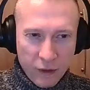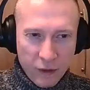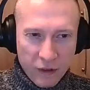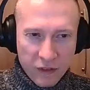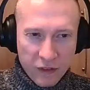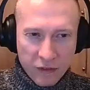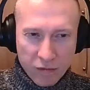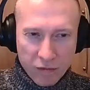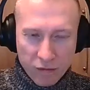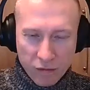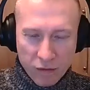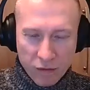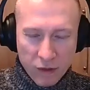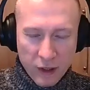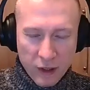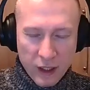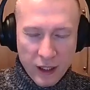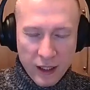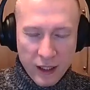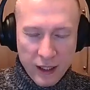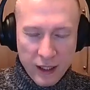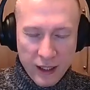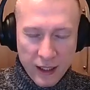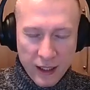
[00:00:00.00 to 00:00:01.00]
was
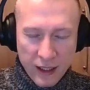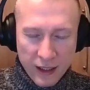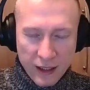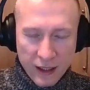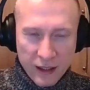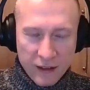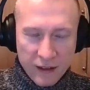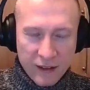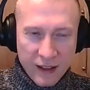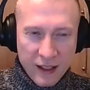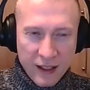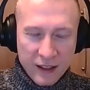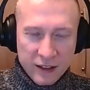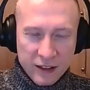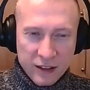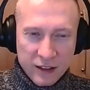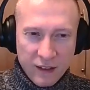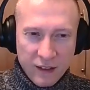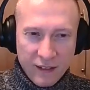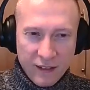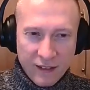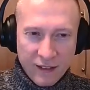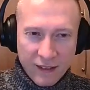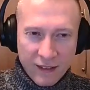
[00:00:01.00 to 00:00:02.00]
really hitting into
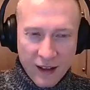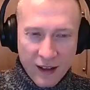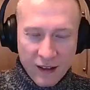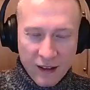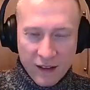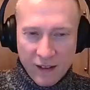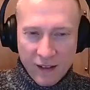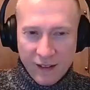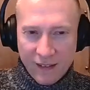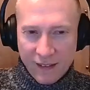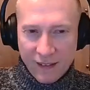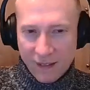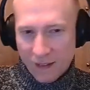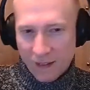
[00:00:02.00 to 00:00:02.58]
issues, and I